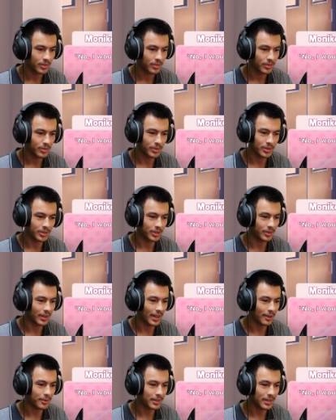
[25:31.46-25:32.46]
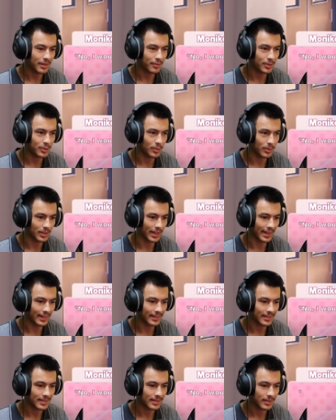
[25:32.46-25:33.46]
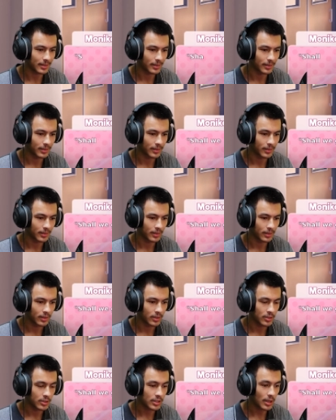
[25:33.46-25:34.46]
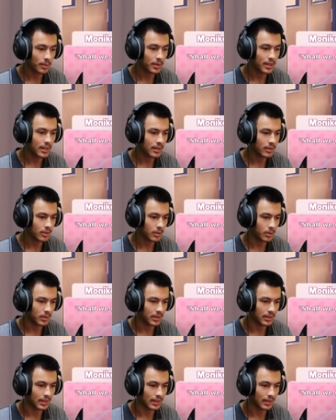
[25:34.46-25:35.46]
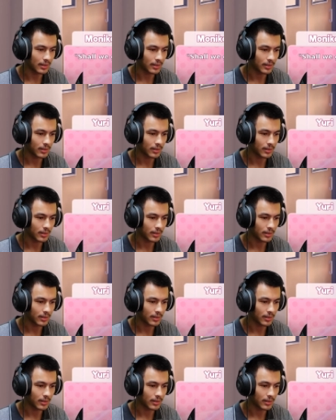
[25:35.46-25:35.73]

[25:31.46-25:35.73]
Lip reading: No, I'll never do that. Shall we get going then?